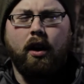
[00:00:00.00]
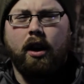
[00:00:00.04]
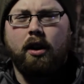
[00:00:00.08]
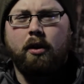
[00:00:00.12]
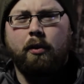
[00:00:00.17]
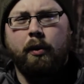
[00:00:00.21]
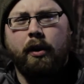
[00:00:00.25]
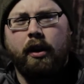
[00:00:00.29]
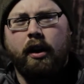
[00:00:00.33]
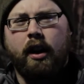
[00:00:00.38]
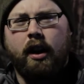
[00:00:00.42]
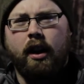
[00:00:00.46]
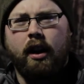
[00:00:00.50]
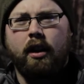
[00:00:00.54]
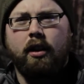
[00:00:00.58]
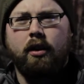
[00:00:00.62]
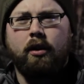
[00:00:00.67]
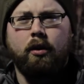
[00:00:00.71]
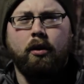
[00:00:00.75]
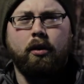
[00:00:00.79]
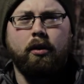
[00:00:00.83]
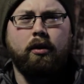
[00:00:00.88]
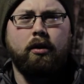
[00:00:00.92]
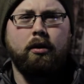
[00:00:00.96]
I don't really get
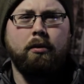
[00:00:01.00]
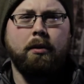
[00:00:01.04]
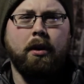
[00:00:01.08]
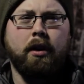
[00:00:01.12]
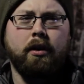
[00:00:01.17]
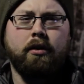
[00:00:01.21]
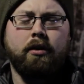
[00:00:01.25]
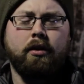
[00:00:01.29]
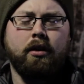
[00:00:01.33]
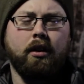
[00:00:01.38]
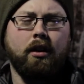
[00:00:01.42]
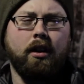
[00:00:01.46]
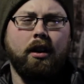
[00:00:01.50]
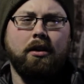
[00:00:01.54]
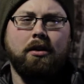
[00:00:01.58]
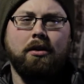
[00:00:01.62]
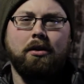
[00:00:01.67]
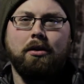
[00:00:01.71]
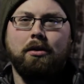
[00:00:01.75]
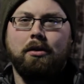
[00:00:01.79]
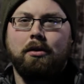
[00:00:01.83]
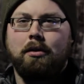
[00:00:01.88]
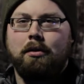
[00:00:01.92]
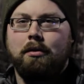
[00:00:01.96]
into it too much
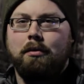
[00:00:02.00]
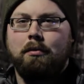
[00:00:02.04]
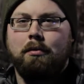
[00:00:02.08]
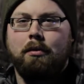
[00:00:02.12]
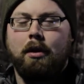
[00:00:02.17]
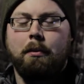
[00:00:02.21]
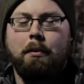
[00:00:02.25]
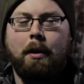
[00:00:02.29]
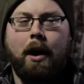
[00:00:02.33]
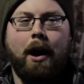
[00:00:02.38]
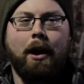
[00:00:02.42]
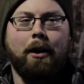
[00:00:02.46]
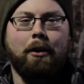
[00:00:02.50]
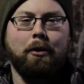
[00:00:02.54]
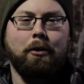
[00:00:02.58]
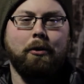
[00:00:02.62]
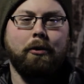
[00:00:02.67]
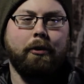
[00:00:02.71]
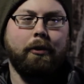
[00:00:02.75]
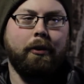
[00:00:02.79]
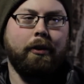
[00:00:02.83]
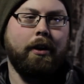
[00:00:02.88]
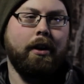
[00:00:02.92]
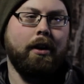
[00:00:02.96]
unless the
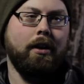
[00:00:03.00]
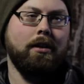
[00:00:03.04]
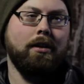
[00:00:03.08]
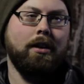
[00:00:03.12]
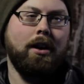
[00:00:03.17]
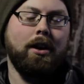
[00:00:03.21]
Packers are there.